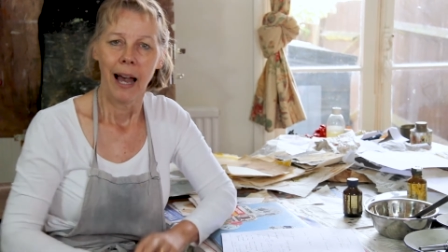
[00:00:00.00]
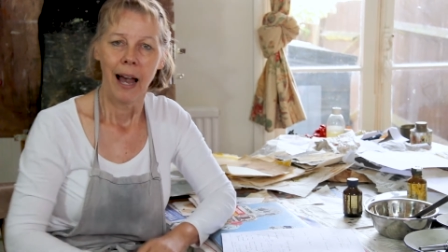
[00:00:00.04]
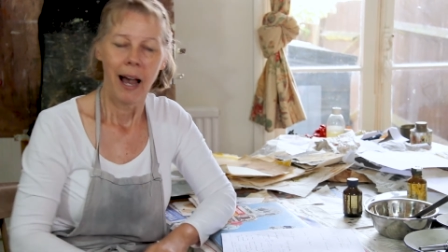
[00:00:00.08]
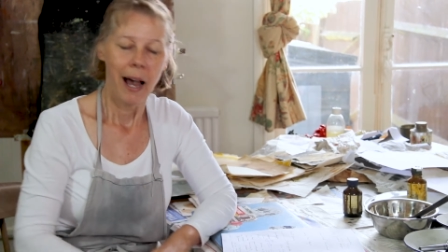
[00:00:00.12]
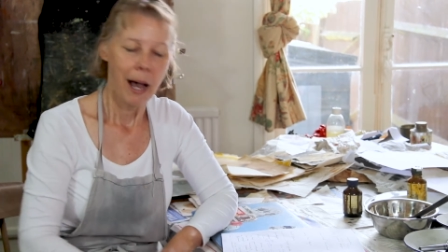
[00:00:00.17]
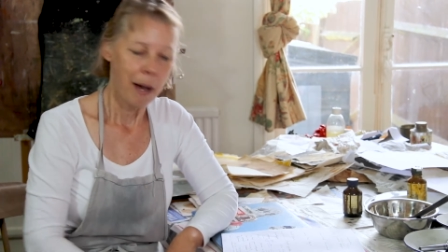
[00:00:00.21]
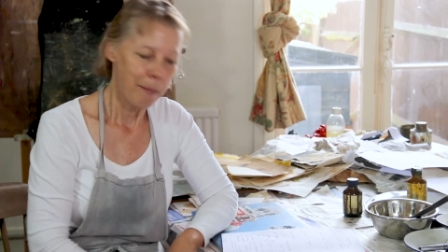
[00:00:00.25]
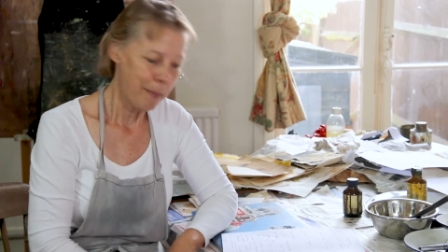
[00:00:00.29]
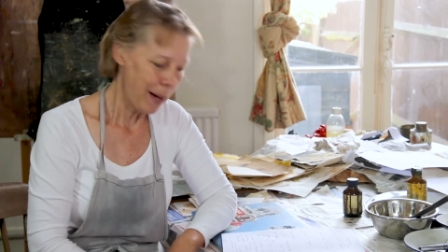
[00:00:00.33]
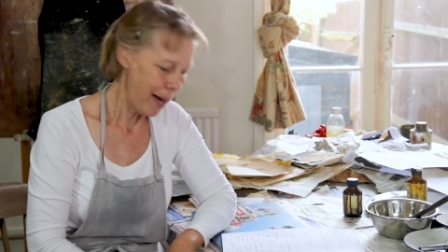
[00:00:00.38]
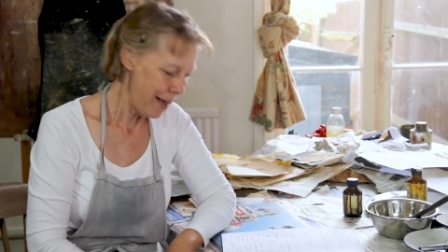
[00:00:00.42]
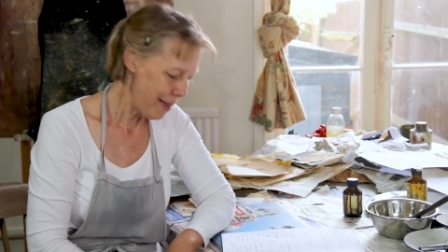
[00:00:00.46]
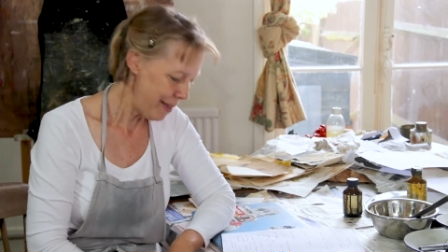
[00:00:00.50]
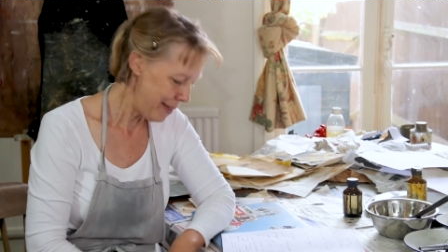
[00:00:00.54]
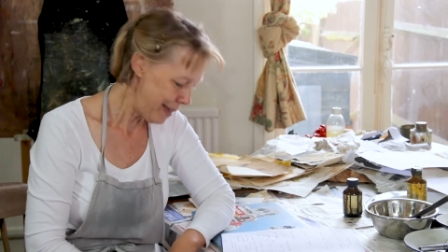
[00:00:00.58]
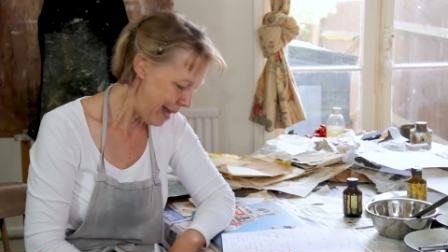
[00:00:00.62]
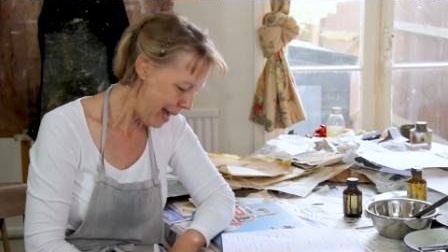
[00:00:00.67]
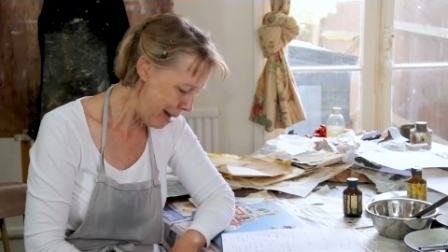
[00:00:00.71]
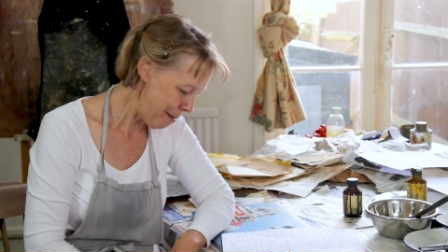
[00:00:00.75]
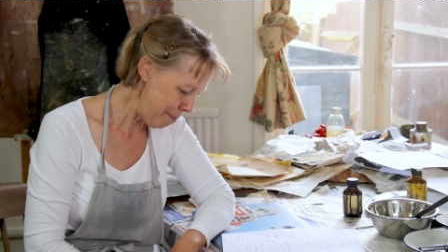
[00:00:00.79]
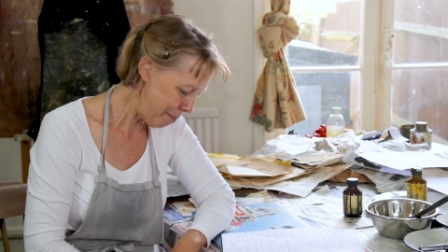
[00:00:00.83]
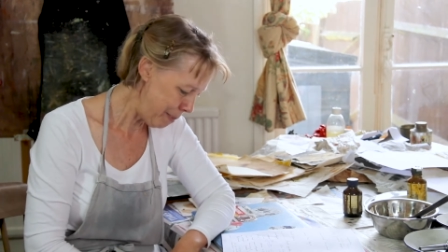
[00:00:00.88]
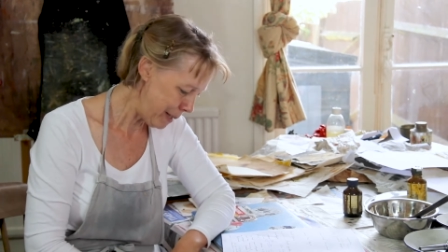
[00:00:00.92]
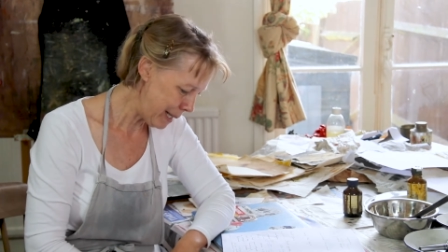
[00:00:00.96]
And
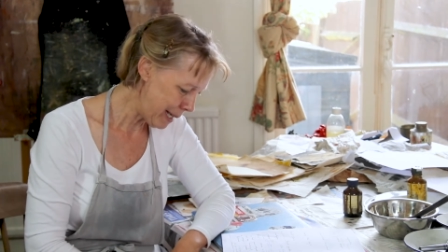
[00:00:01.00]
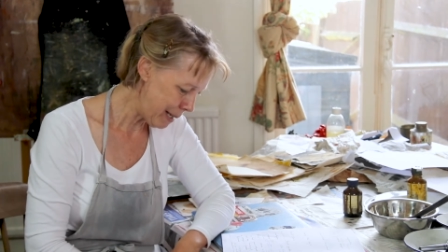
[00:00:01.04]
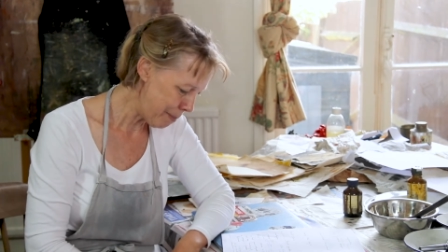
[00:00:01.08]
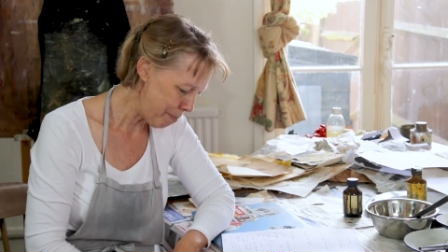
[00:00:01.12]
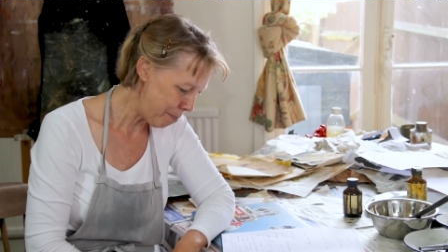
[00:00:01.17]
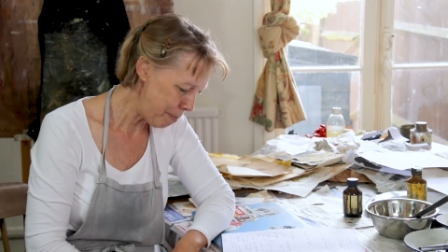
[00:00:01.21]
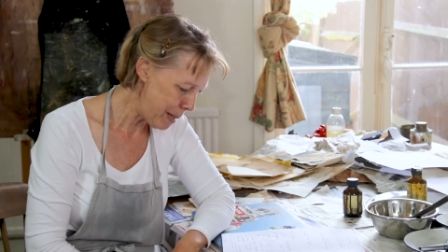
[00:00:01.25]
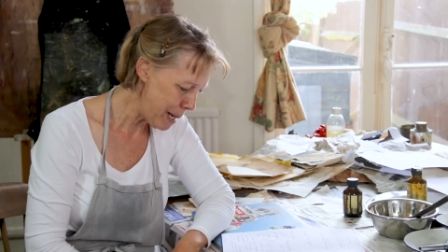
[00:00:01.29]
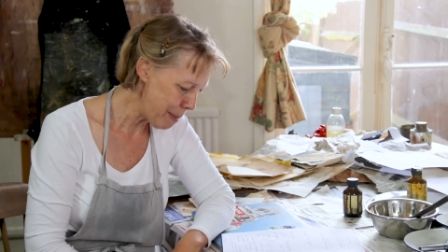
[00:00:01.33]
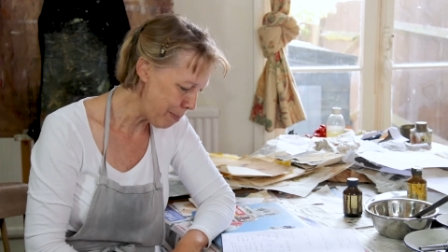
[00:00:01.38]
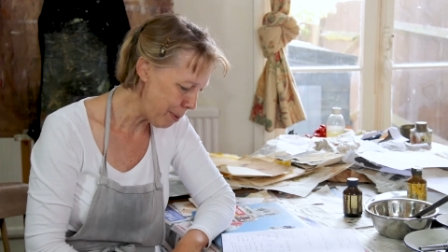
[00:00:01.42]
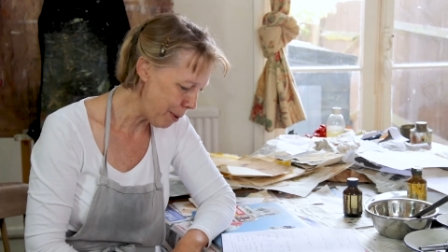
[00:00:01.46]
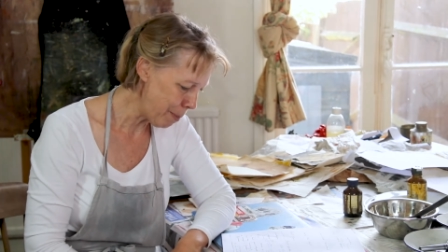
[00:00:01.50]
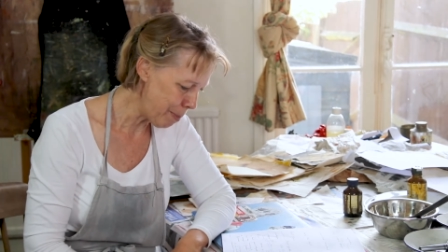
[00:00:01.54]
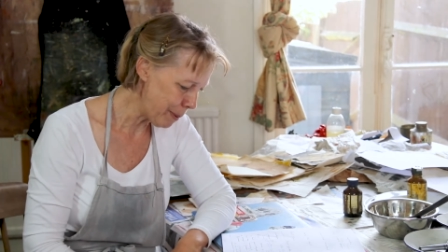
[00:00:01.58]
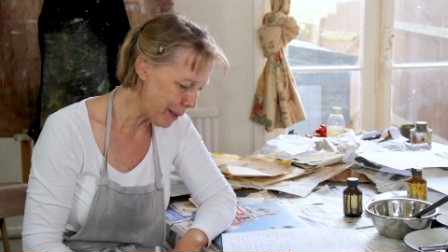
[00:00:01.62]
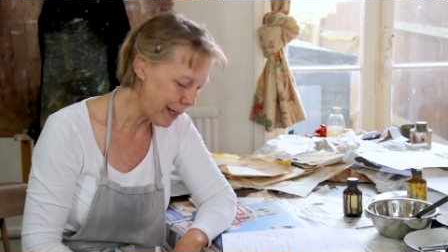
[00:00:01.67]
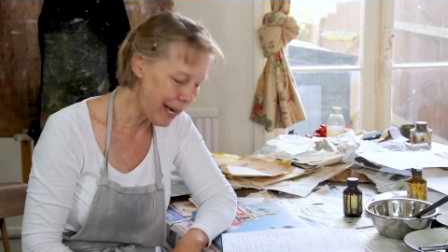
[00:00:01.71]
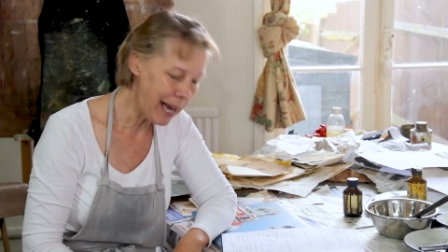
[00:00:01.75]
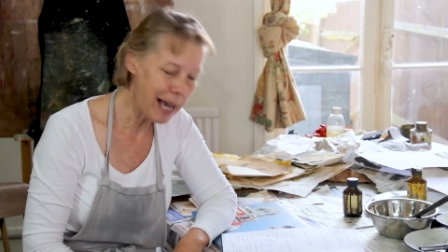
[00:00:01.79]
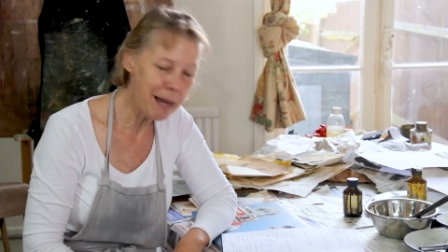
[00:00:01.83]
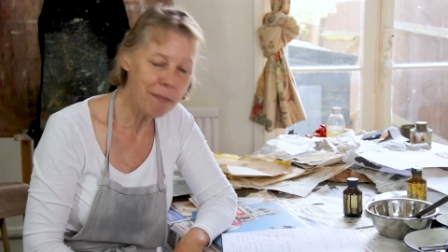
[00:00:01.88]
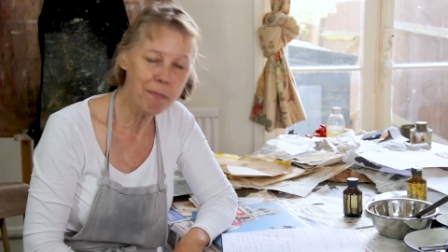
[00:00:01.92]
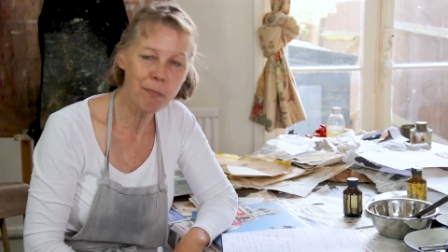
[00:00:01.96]
then people
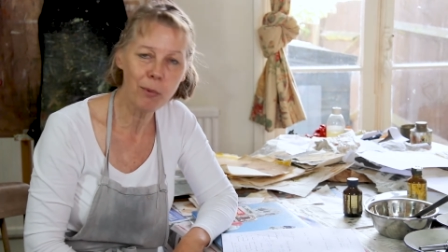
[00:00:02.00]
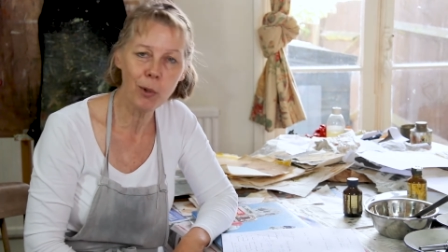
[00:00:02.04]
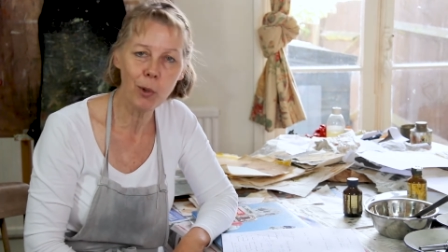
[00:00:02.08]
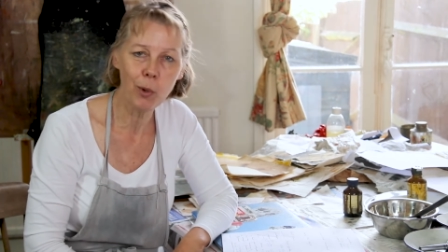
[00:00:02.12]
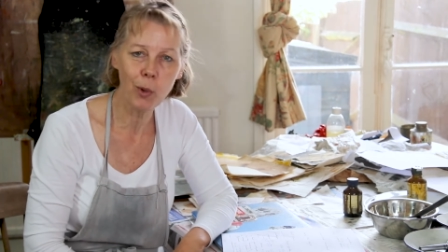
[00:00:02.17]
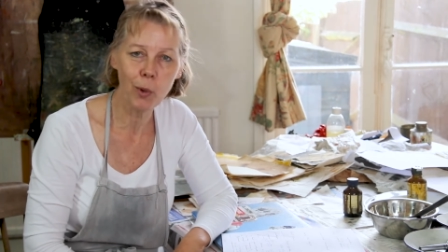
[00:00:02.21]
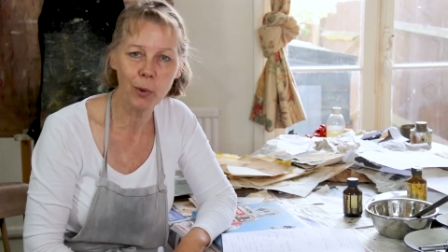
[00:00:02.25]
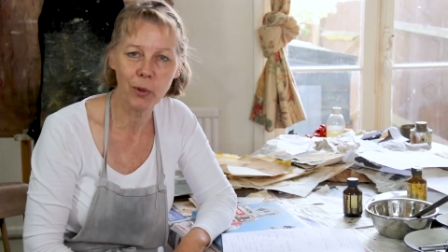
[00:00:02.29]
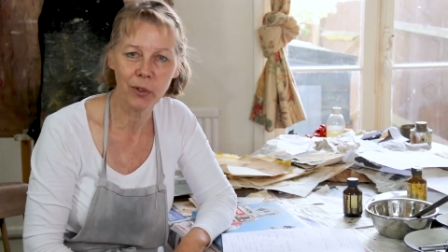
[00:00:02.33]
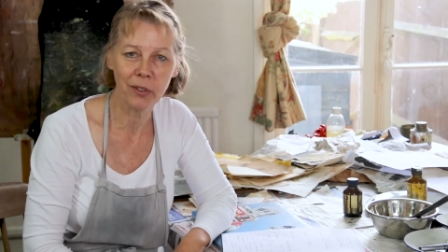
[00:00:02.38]
became more